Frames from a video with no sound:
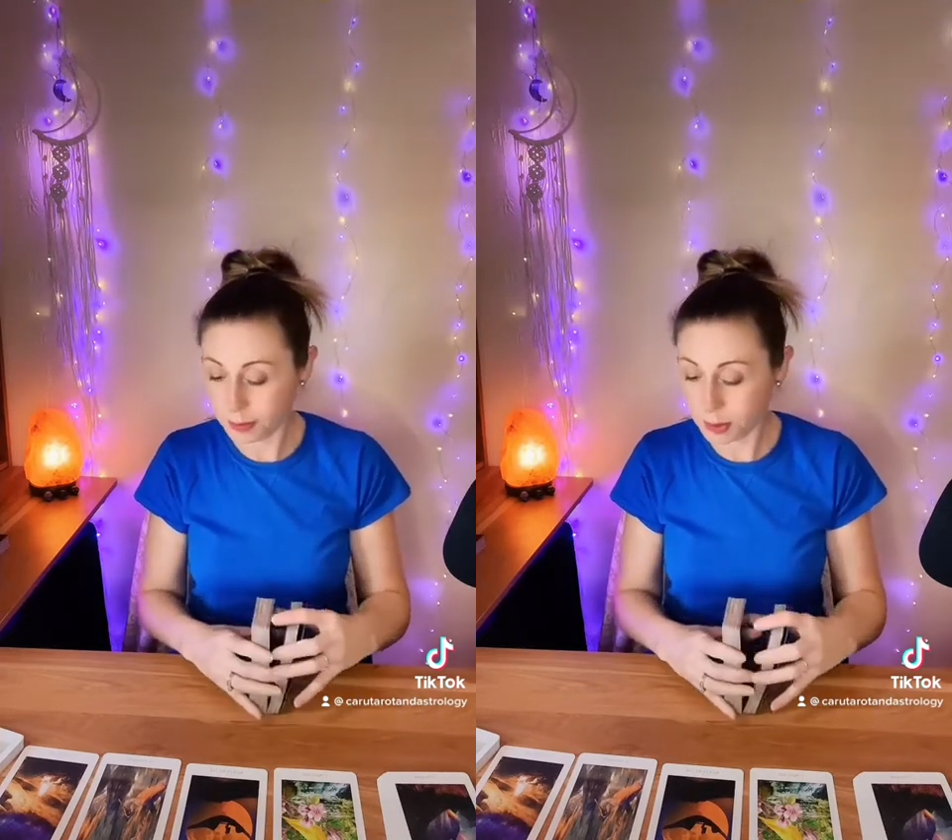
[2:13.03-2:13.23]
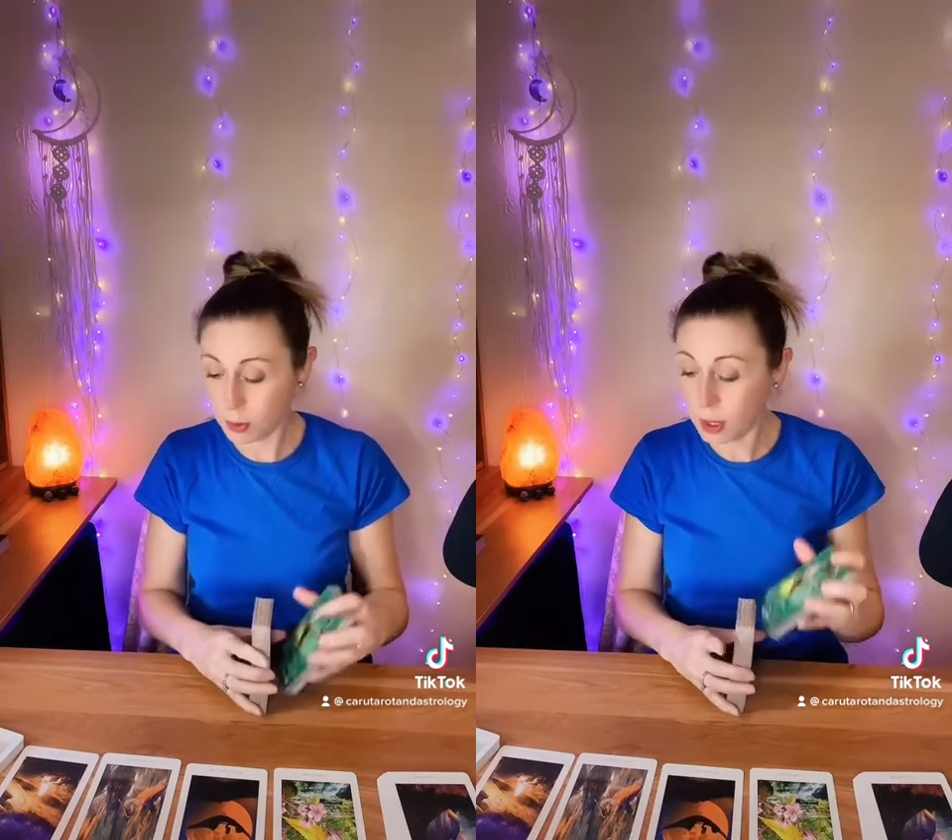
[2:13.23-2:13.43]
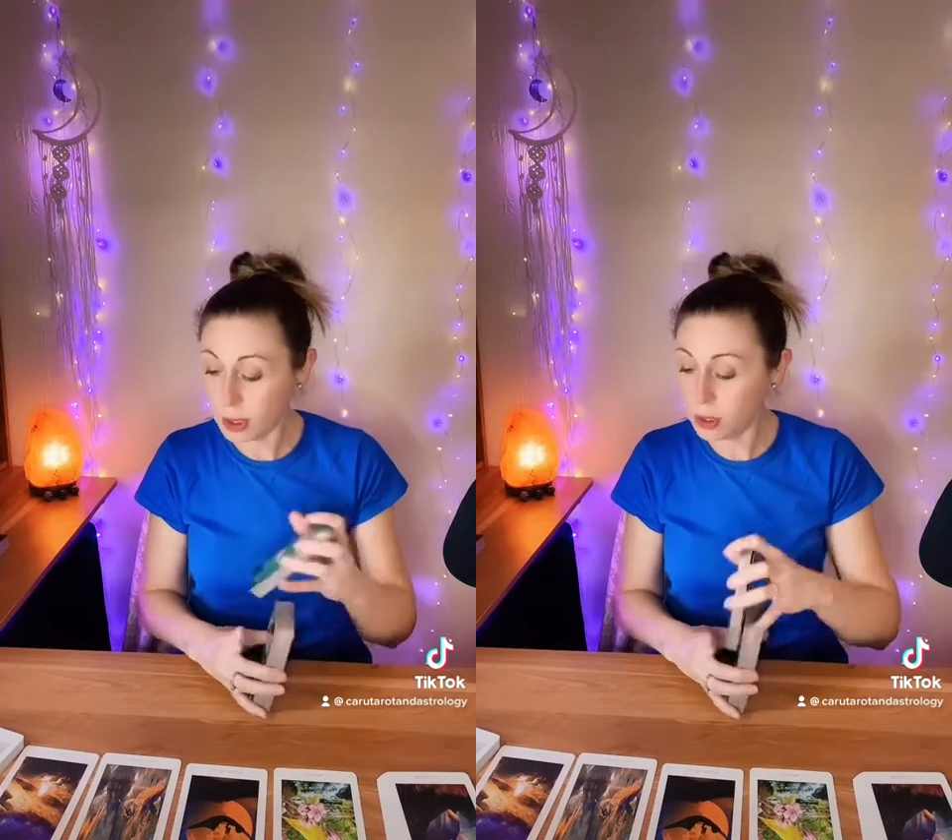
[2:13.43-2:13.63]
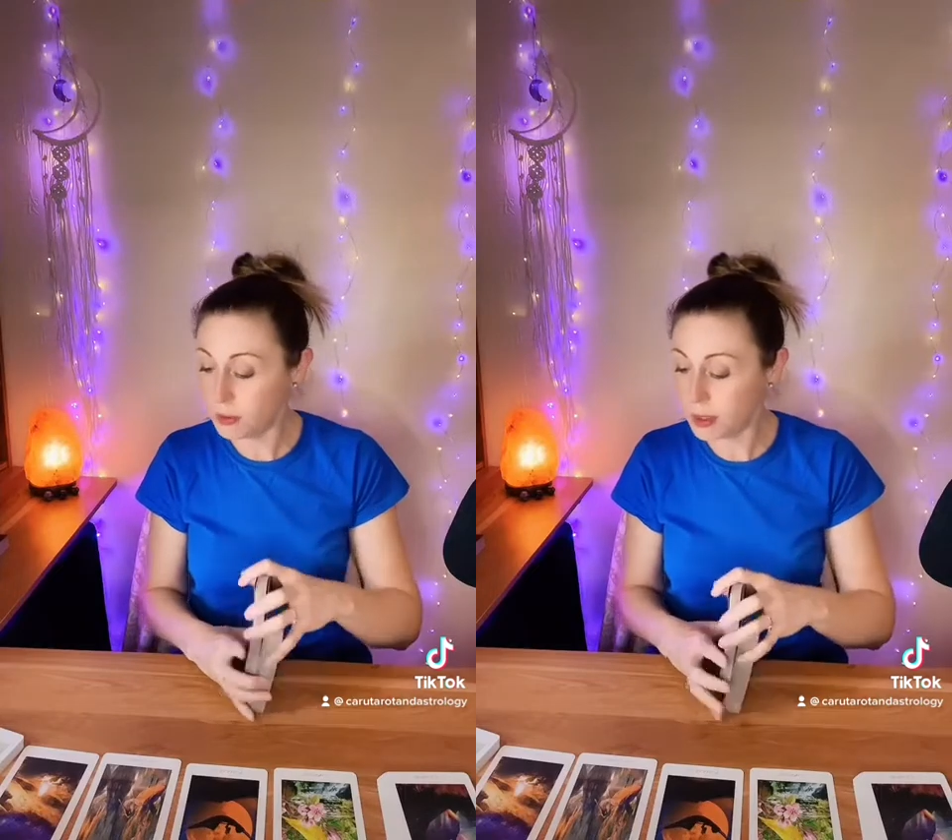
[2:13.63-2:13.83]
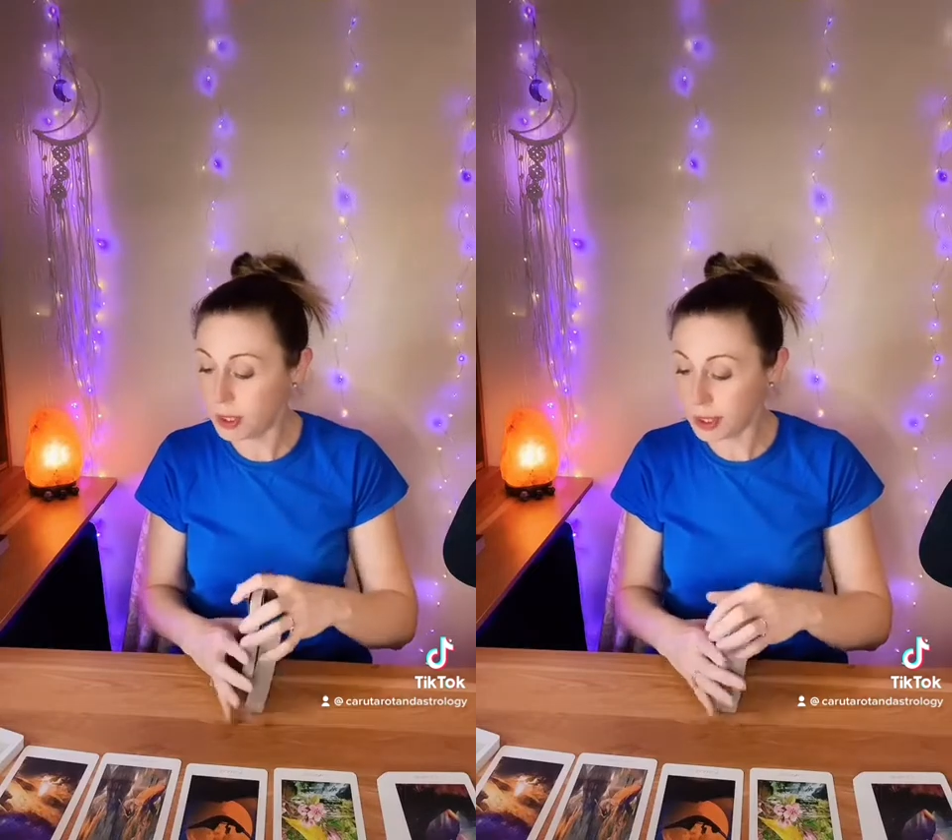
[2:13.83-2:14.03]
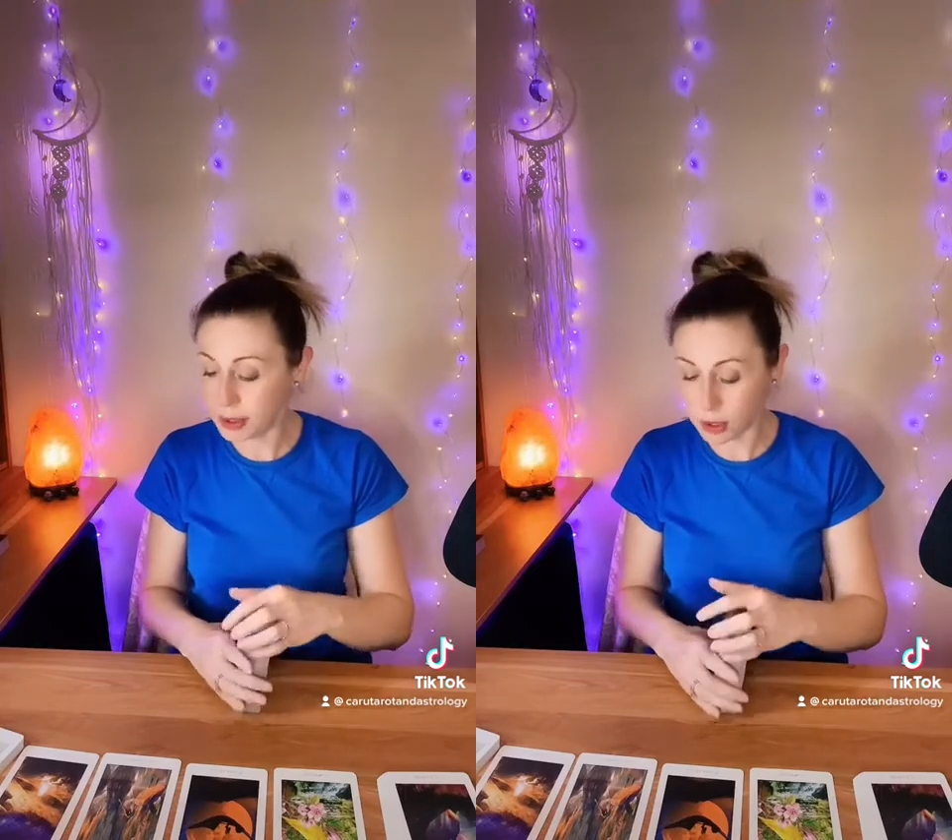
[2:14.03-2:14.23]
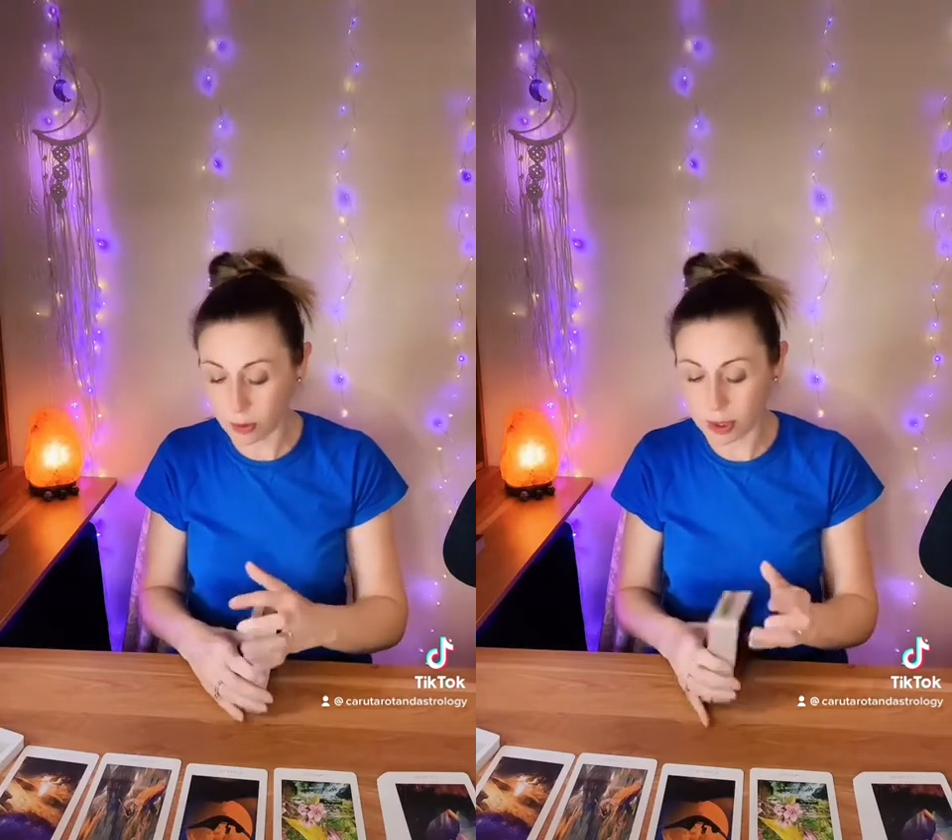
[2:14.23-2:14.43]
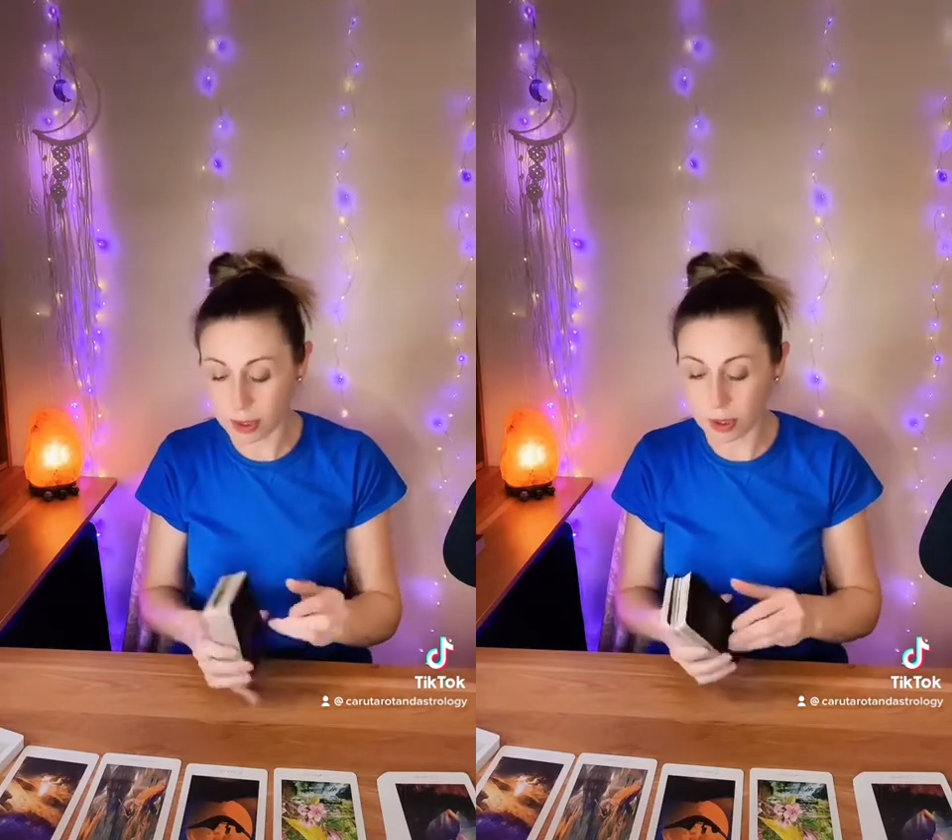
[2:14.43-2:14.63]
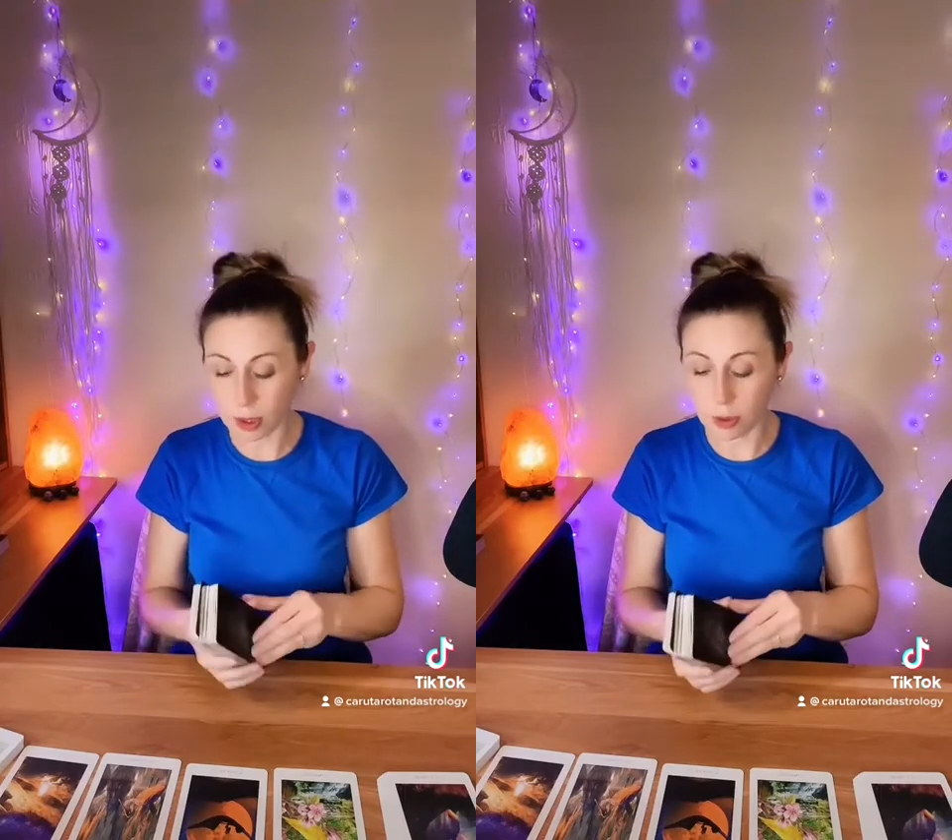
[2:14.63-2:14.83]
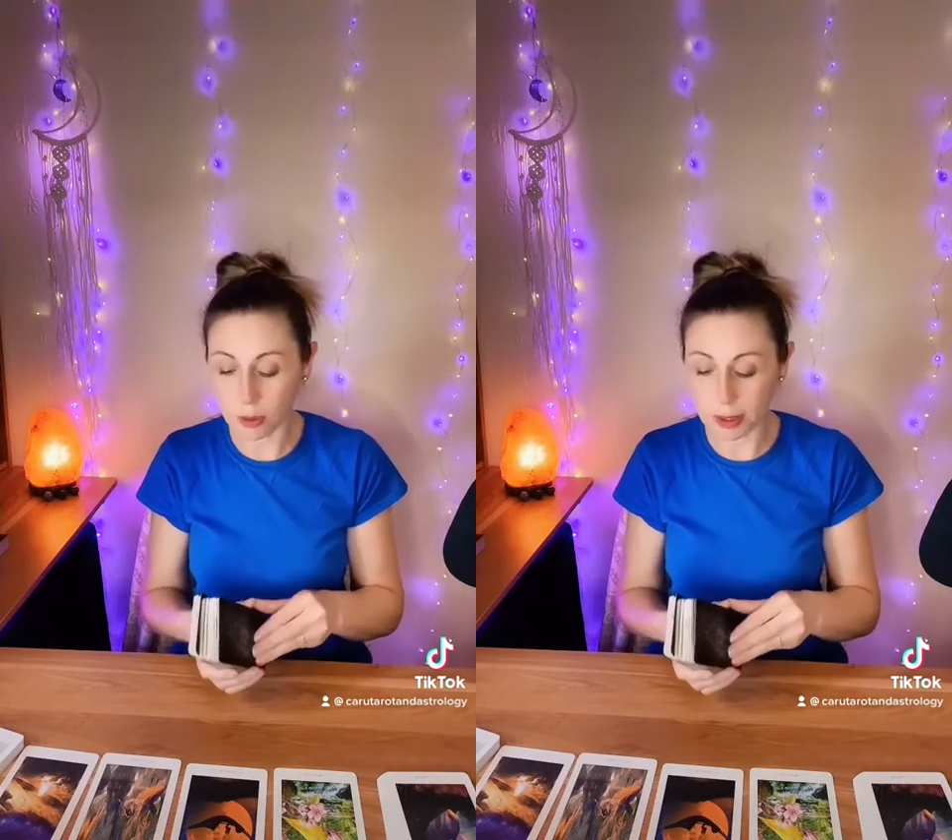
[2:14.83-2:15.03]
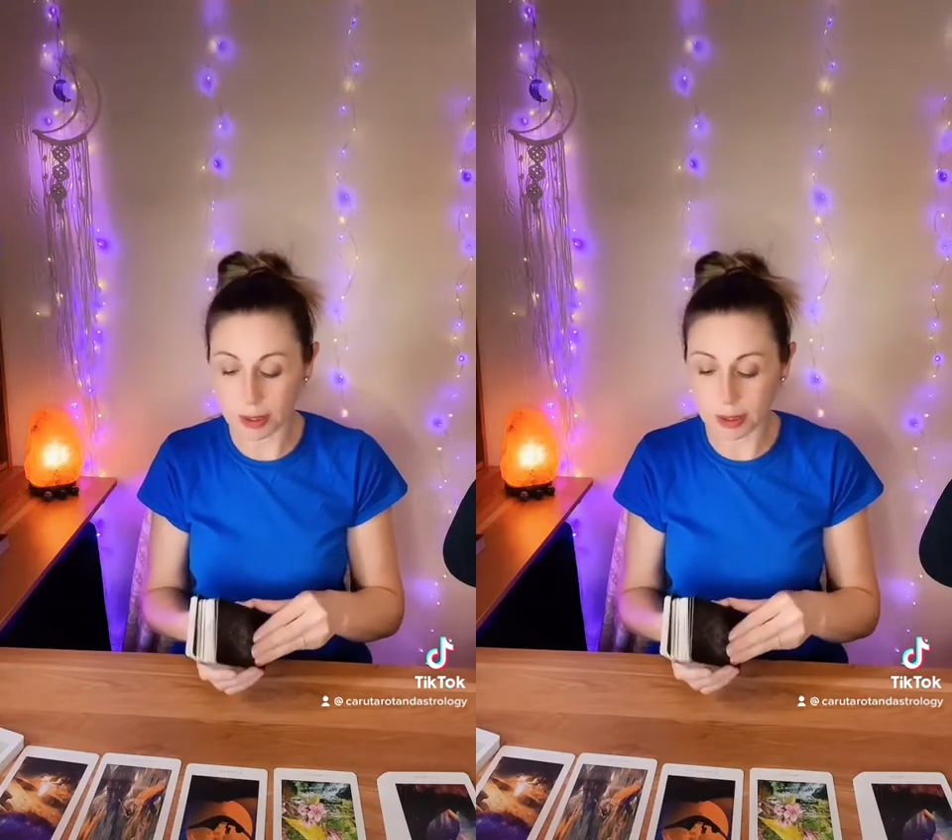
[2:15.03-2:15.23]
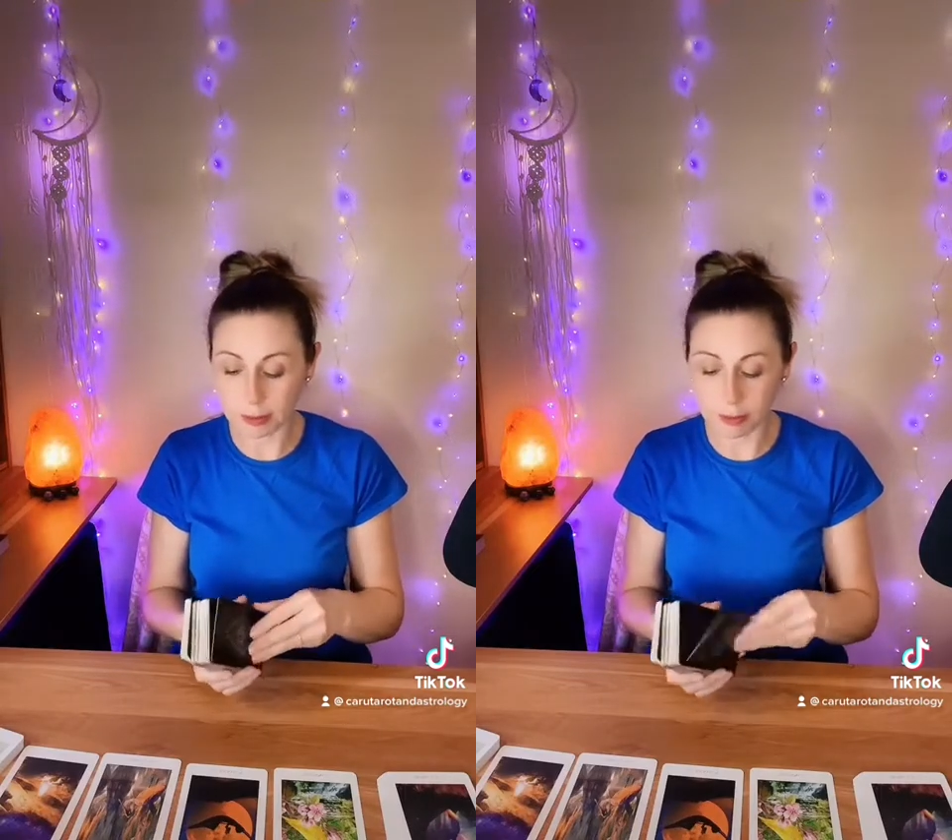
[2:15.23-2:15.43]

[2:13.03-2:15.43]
Why are you feeling so insecure right now?